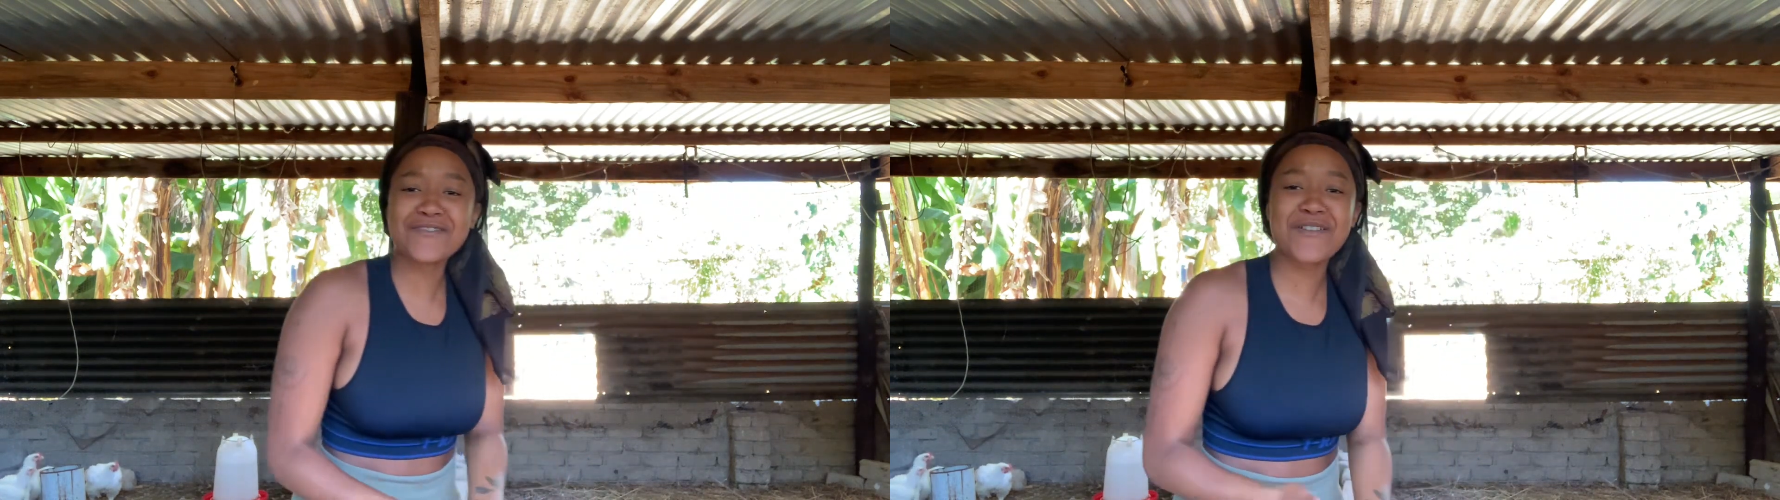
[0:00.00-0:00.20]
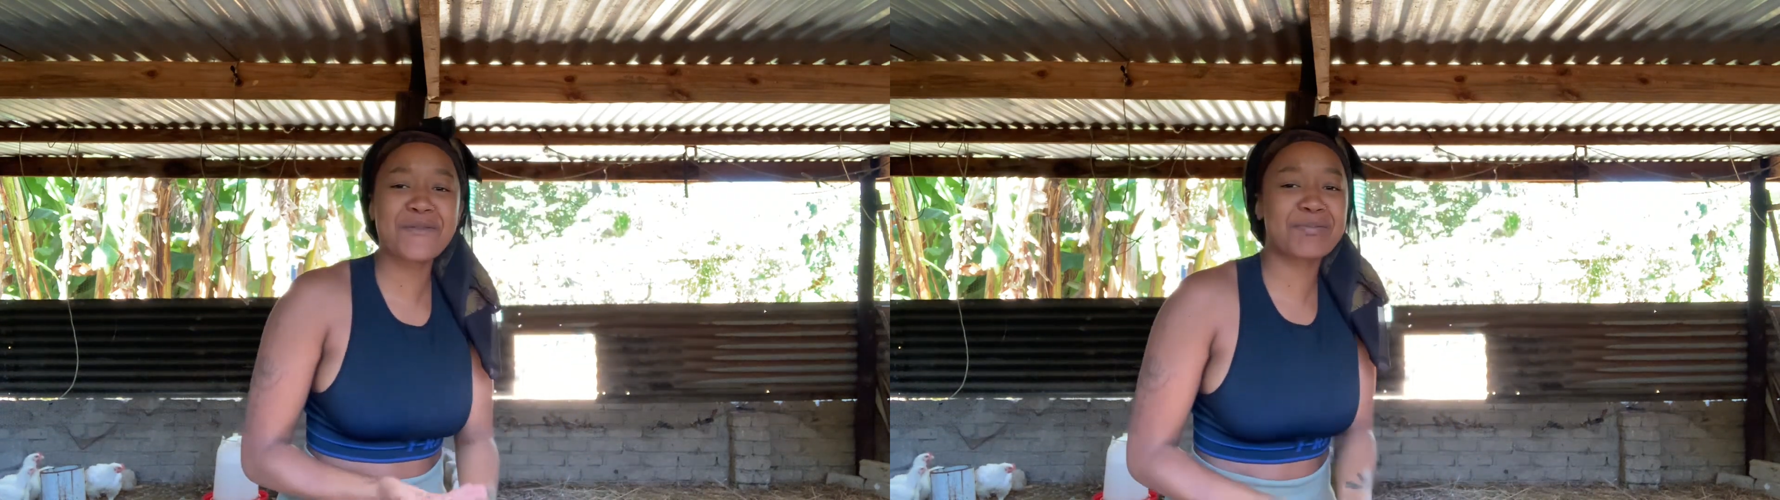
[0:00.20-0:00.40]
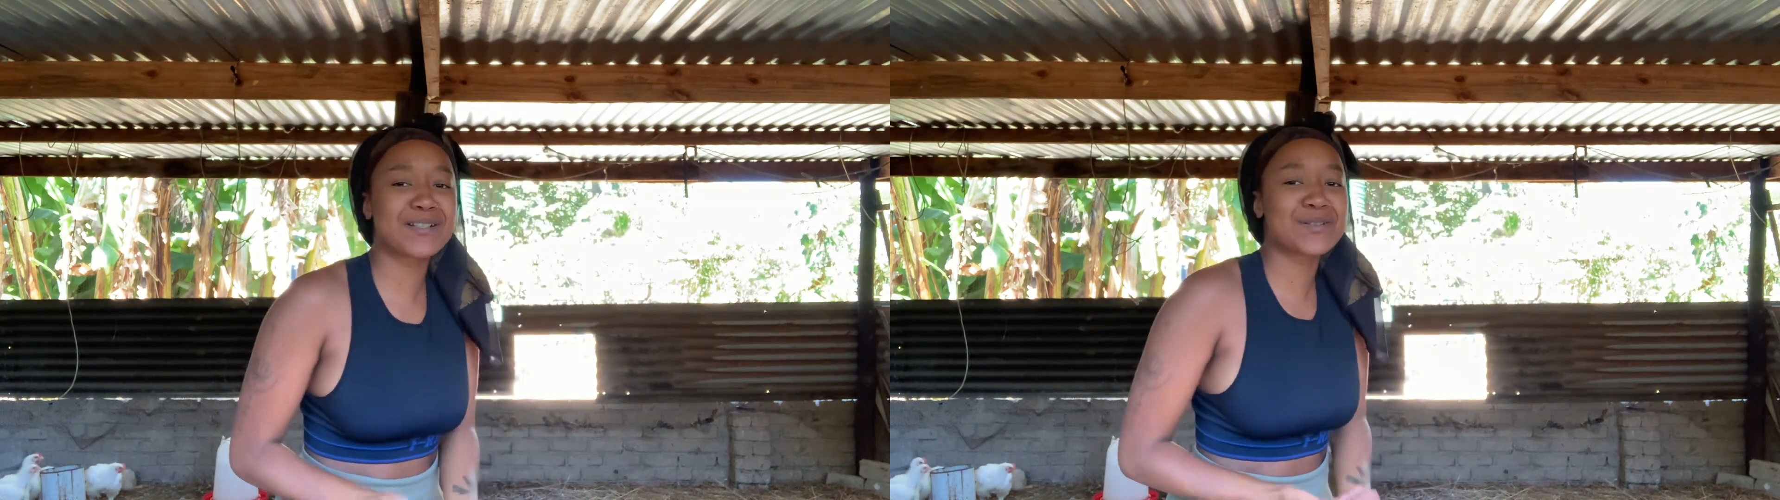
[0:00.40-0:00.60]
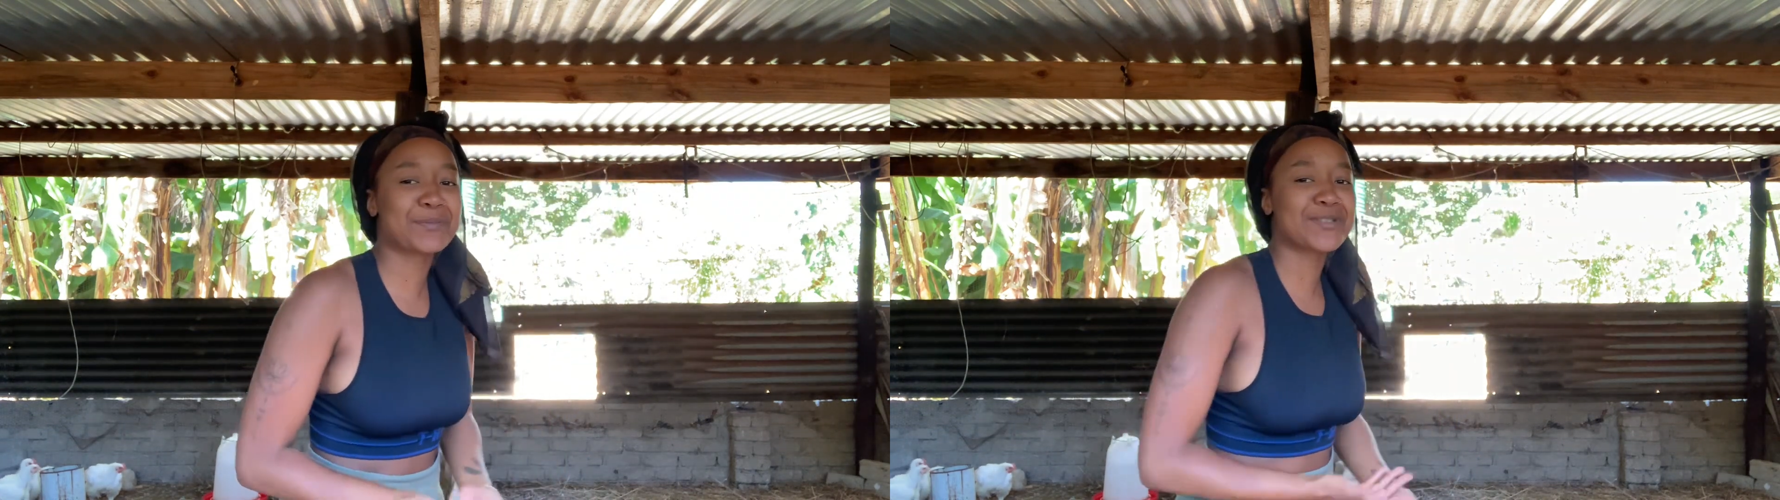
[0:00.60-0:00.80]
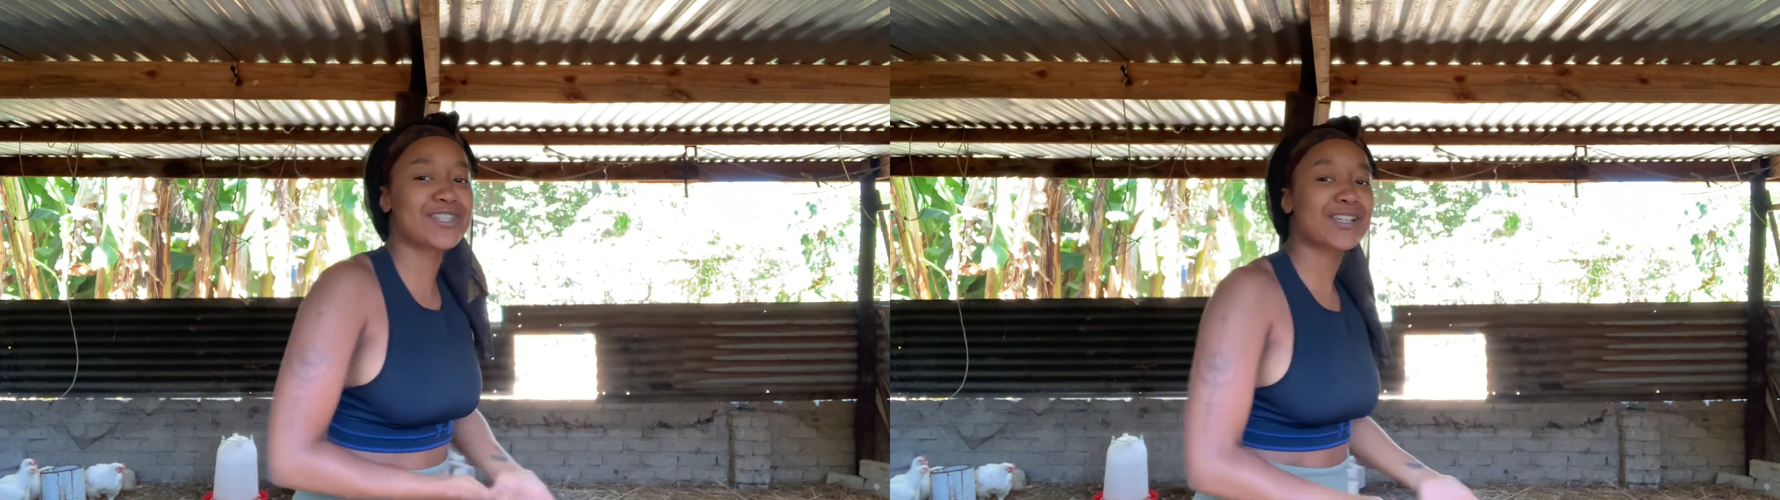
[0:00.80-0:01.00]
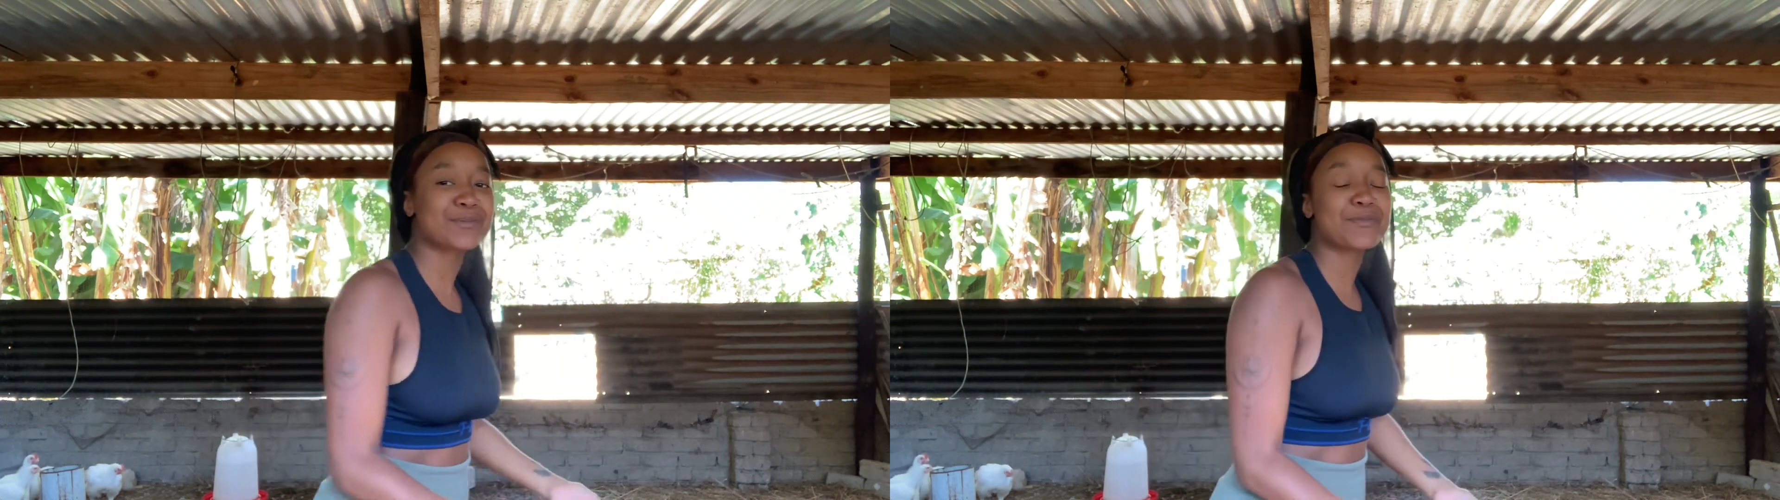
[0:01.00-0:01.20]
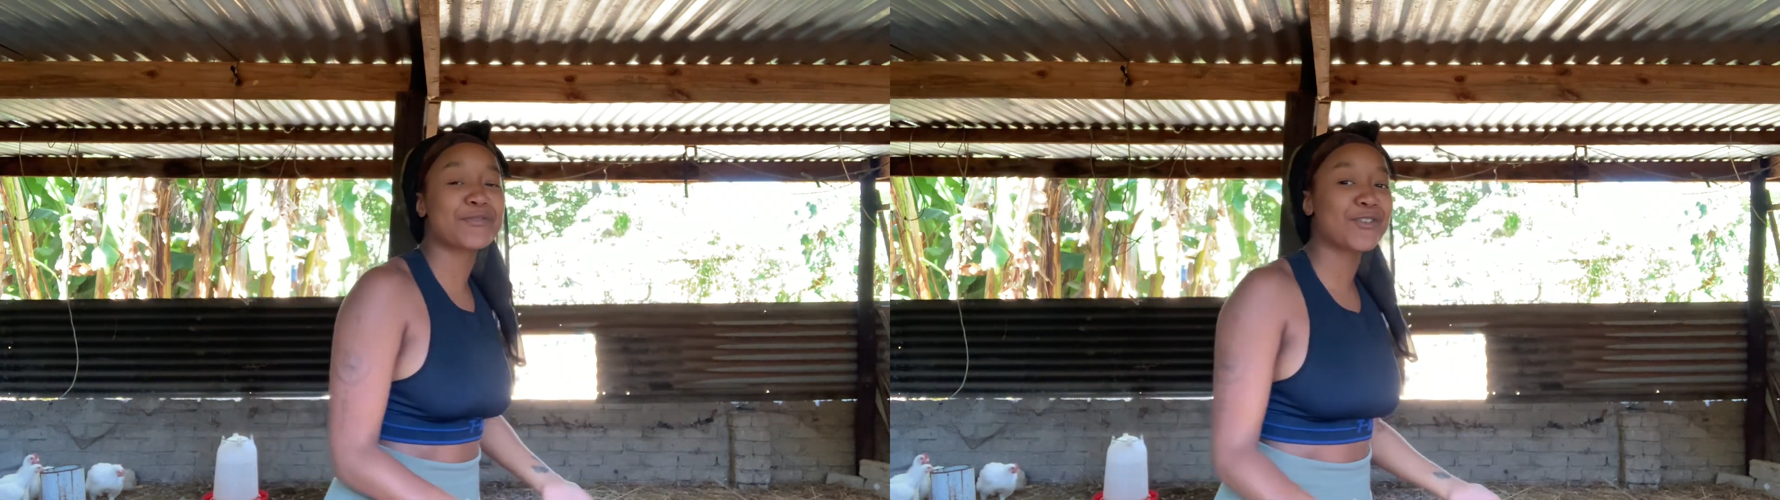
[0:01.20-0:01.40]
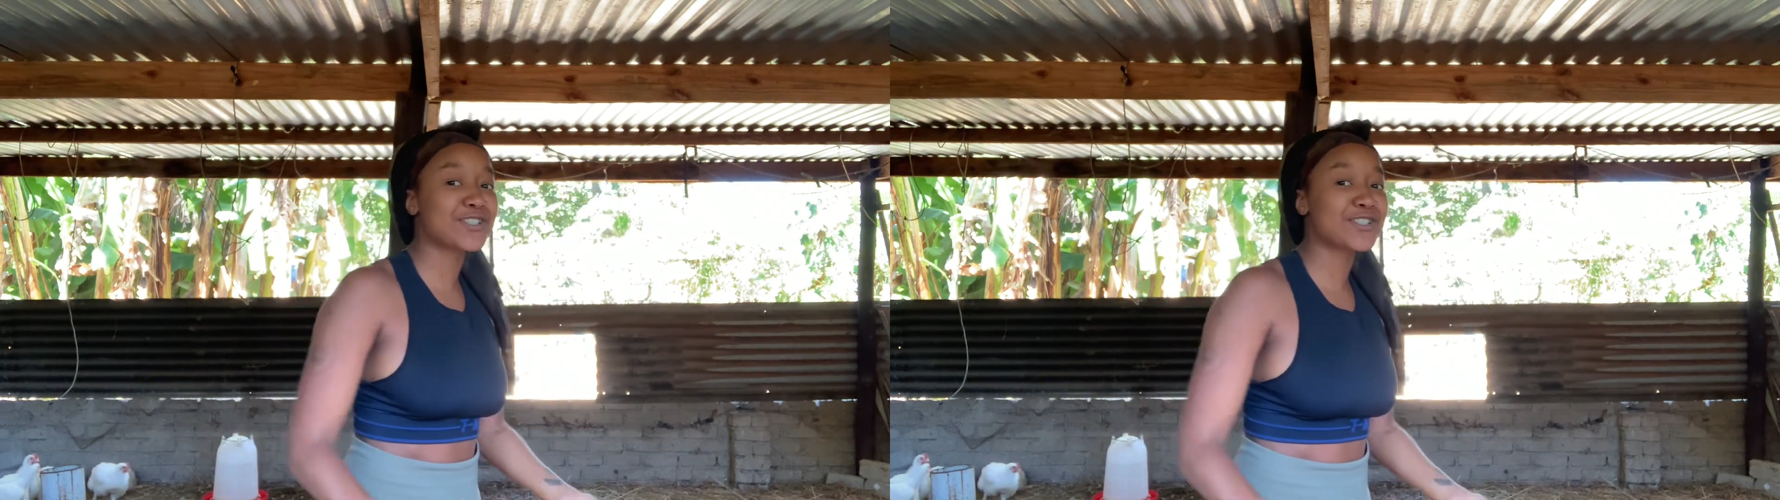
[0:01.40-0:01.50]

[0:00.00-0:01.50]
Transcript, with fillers: never picked up a chicken before.